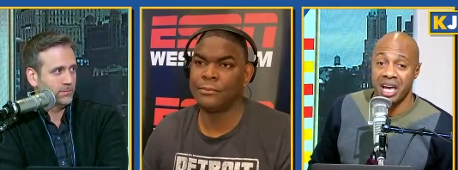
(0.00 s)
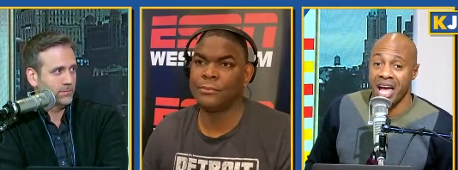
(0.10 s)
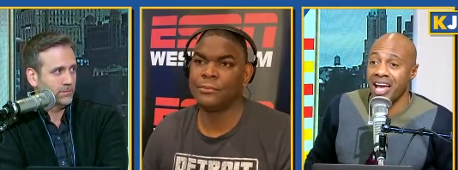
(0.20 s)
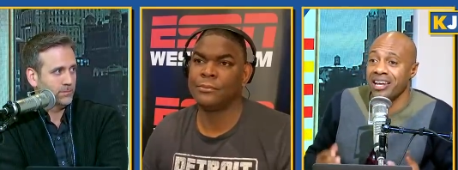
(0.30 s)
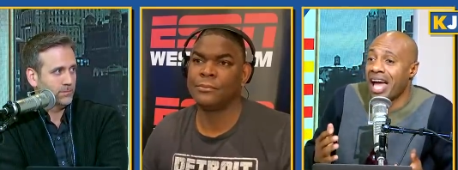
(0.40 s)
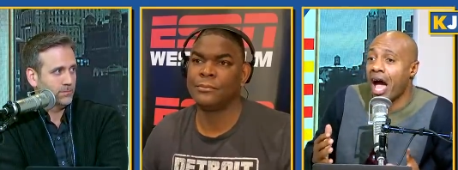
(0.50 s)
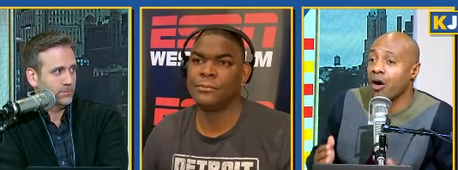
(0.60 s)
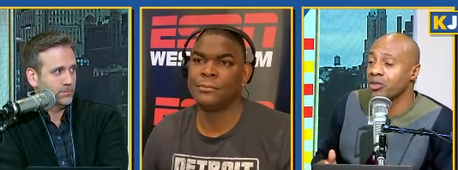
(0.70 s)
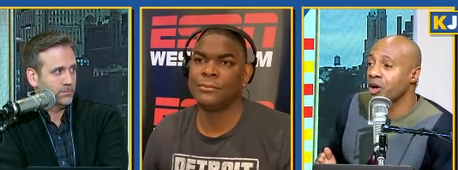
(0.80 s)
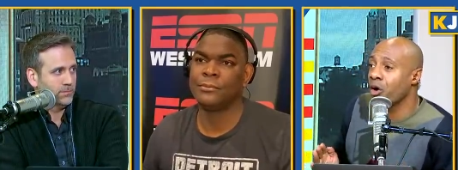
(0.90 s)
Speaker 1: And now
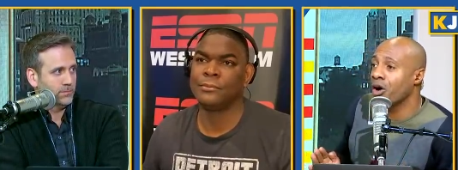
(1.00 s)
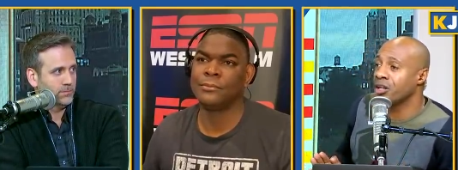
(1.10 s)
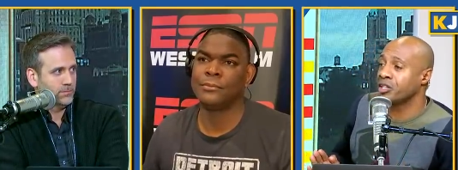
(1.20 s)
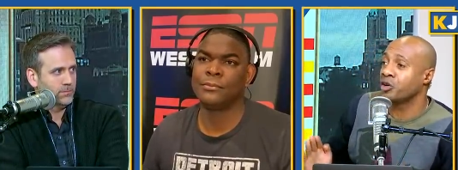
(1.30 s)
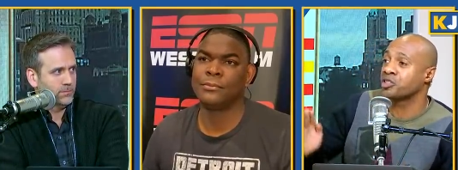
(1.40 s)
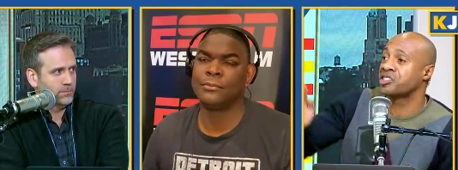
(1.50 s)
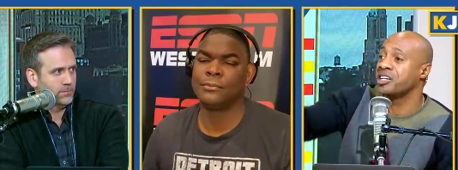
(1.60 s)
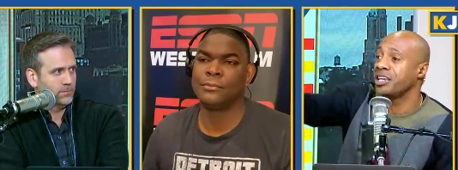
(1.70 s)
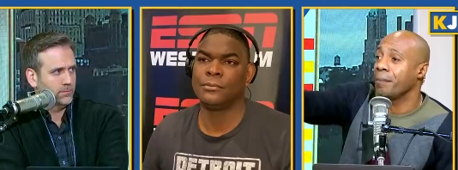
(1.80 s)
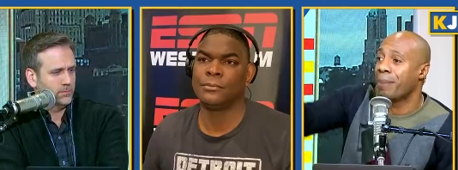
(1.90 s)
they're on, they're
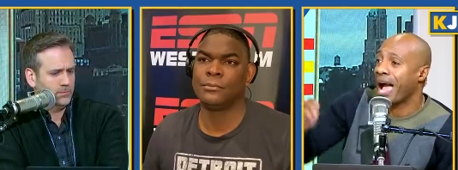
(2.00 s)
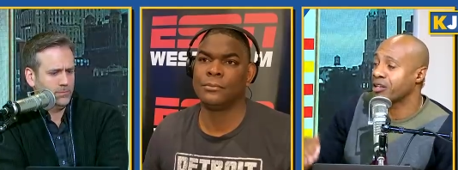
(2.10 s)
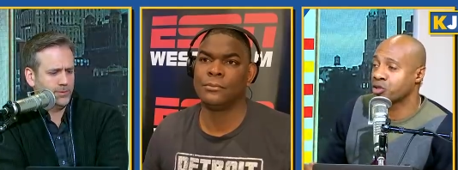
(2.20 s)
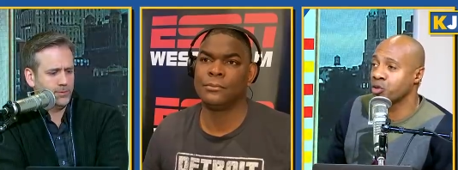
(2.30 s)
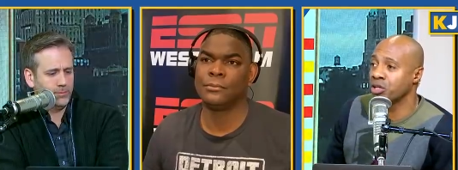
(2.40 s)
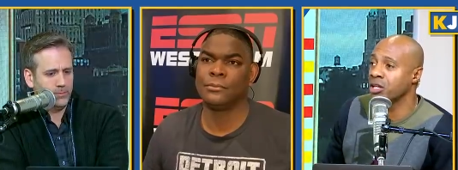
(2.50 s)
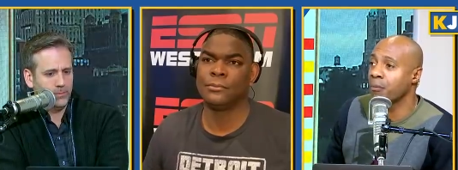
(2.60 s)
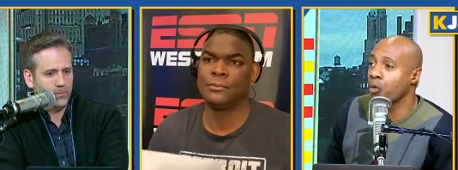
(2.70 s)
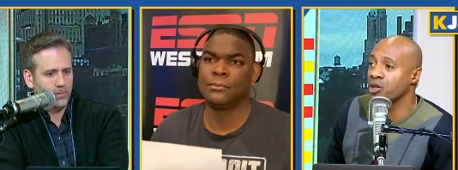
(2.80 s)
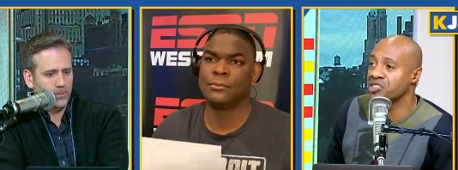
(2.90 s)
ascending back to the number
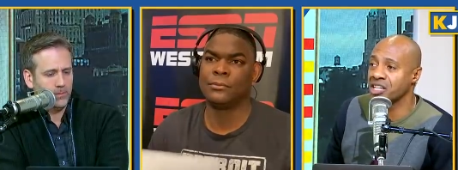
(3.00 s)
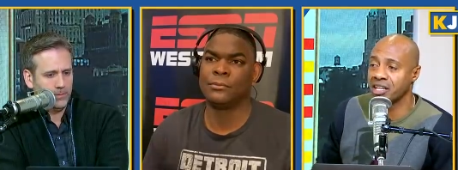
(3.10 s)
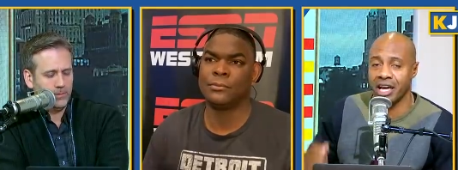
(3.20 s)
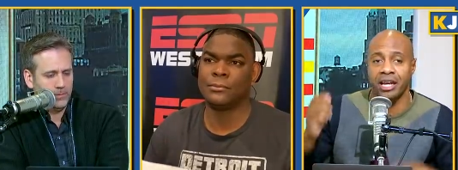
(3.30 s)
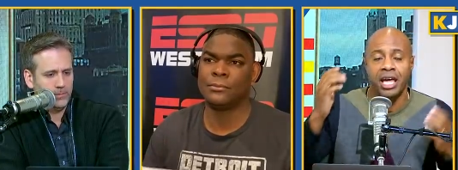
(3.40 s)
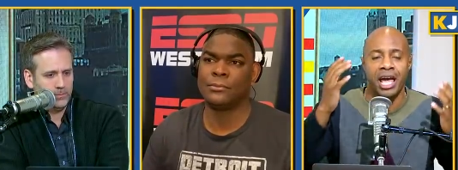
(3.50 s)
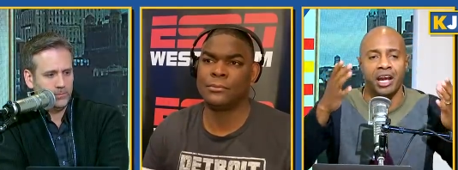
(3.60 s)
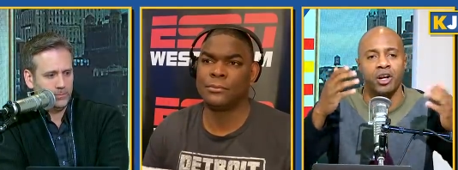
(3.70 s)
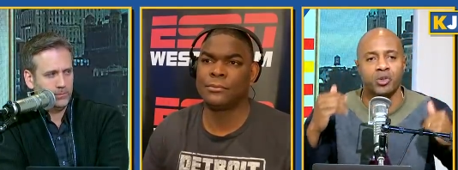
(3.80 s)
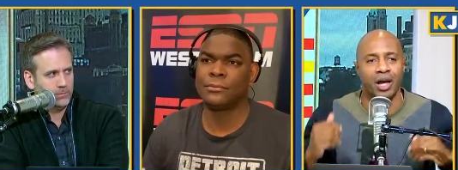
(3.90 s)
one seed again. And
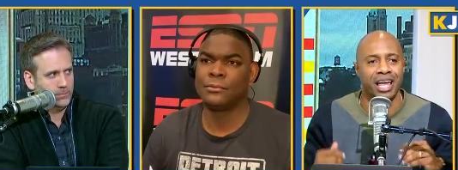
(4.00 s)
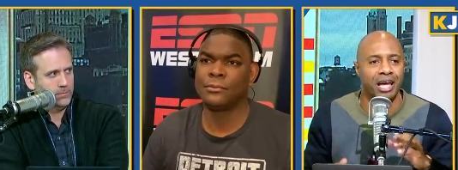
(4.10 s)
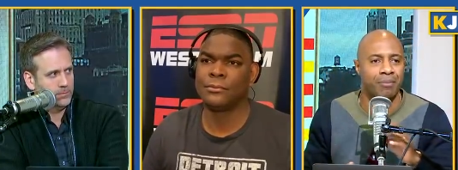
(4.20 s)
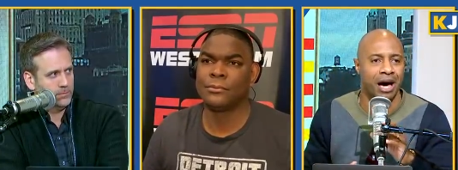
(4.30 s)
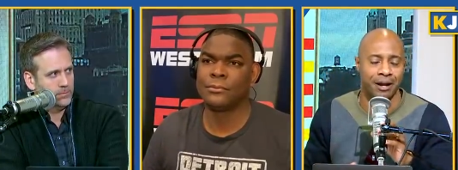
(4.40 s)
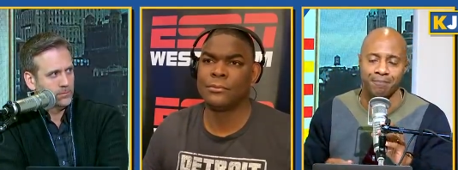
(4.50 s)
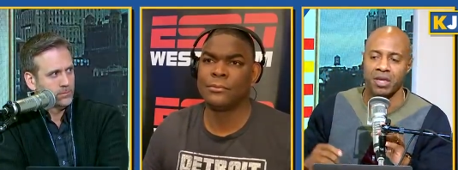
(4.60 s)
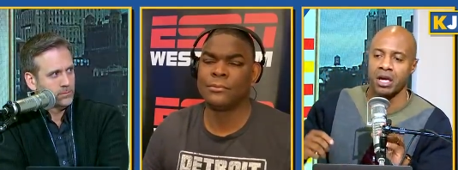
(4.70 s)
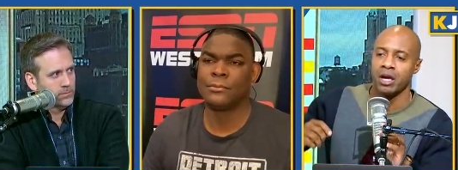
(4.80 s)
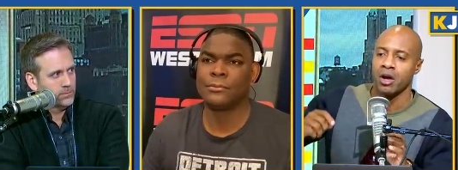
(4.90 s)
here's what I like about it.
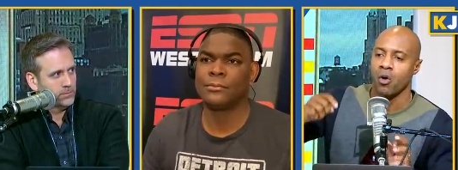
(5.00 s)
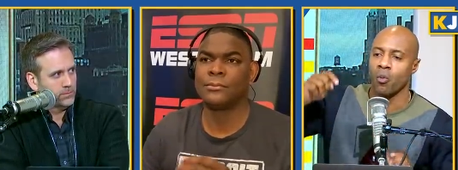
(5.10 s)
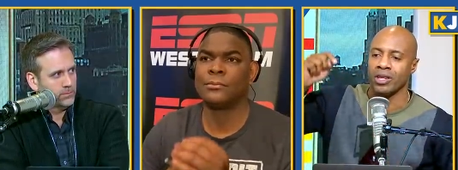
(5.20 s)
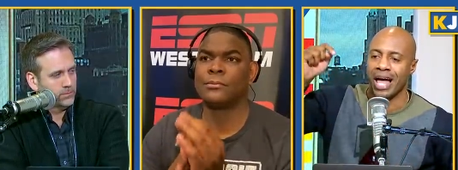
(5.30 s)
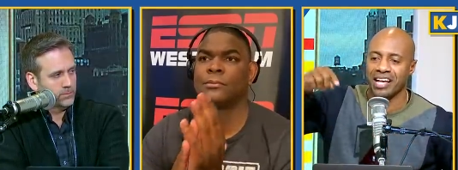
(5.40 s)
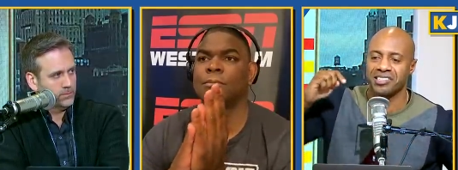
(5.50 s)
When last